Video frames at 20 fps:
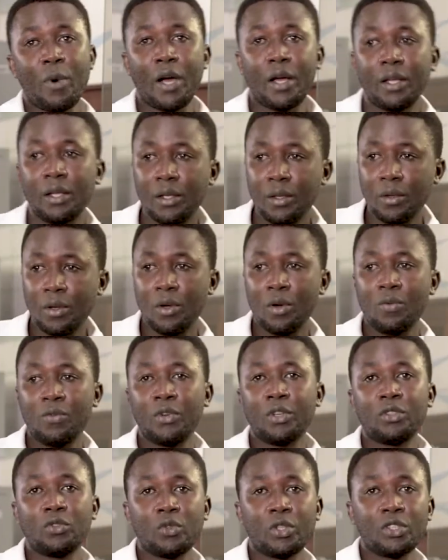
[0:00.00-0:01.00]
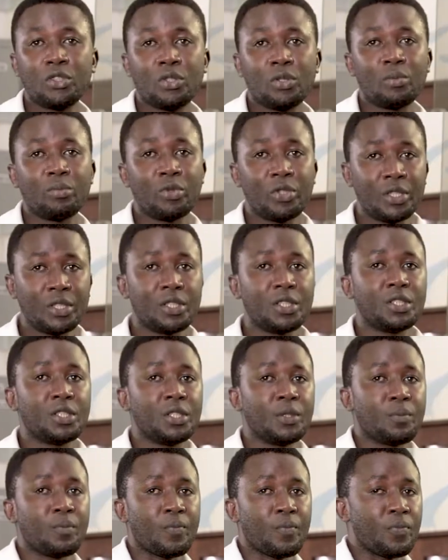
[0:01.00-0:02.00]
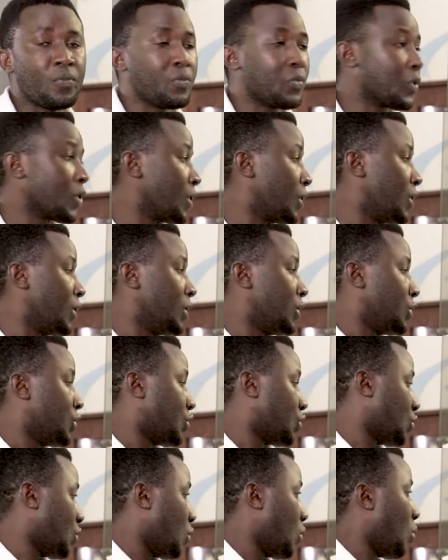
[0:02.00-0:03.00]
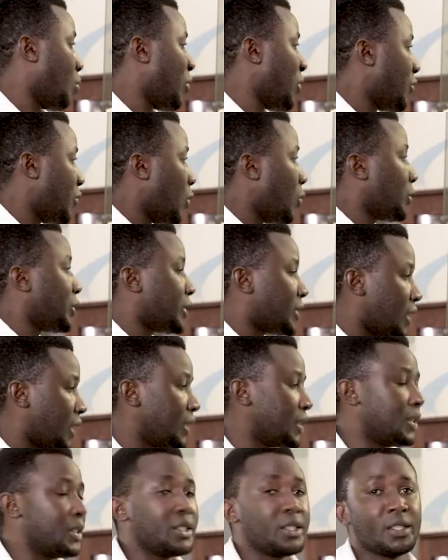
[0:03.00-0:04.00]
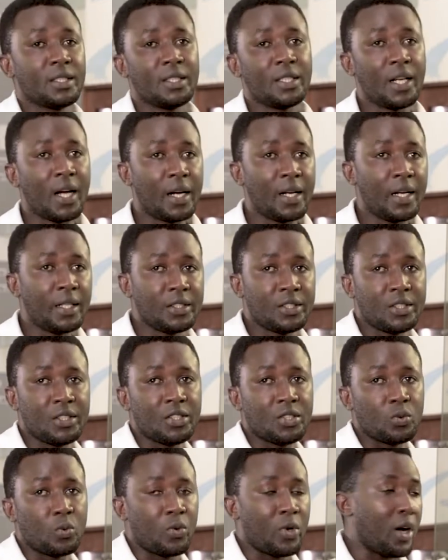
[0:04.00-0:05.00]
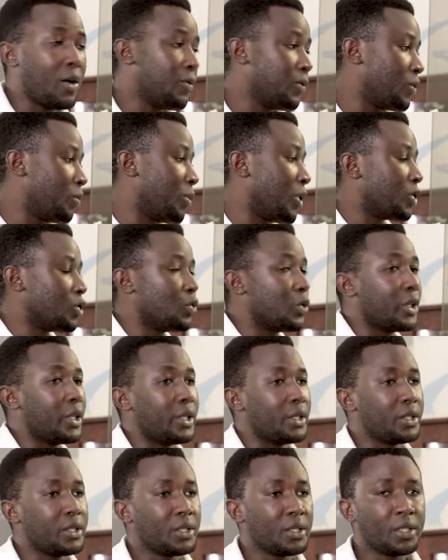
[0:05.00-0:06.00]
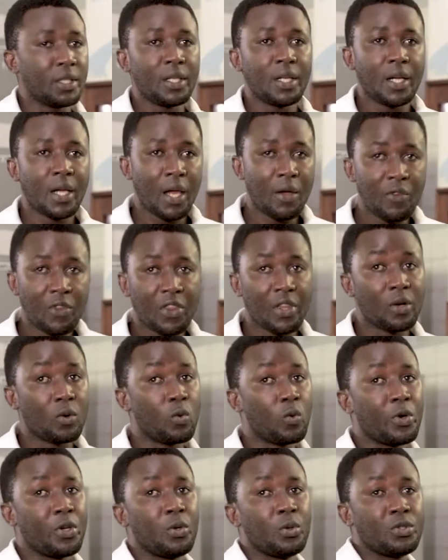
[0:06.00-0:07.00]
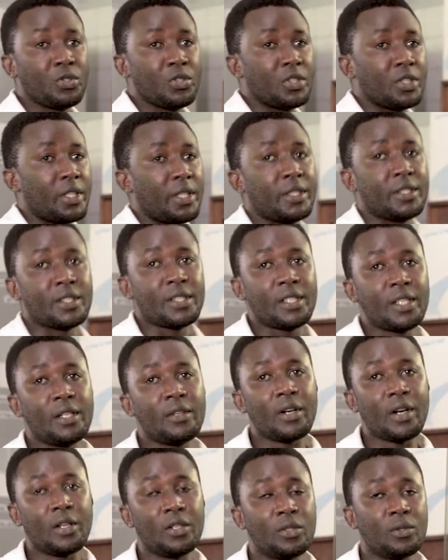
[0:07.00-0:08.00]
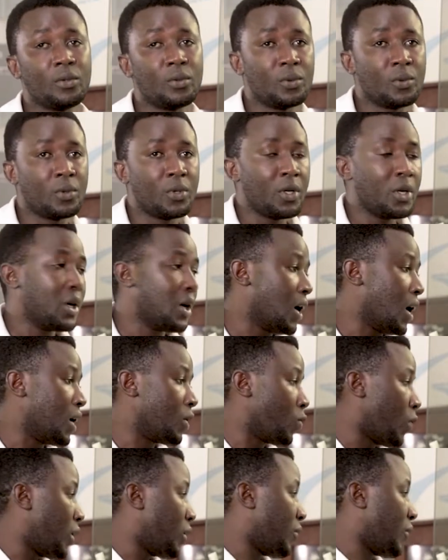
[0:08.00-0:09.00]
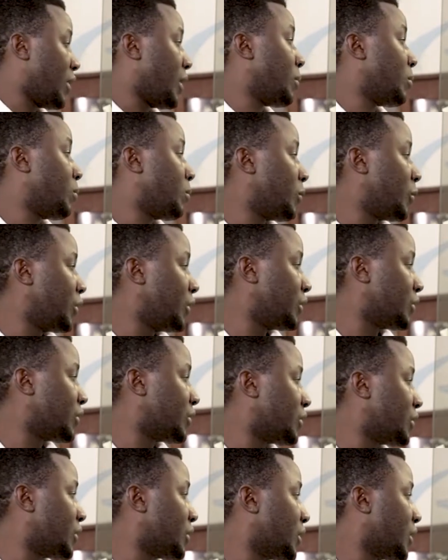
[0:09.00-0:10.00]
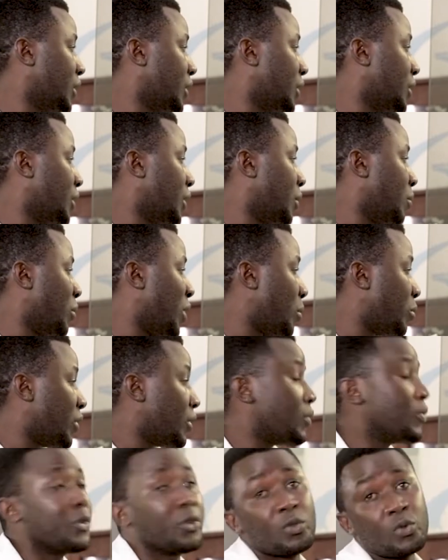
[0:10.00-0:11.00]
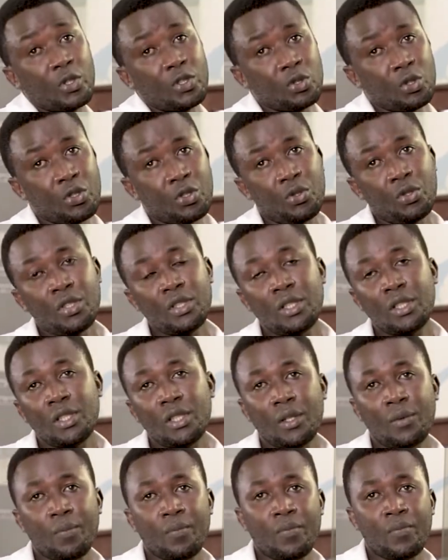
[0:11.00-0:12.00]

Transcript: my filtration bridge. So before we start the analysis, we have to make sure that everything we use is sterile. And one of them is the membrane filtration unit,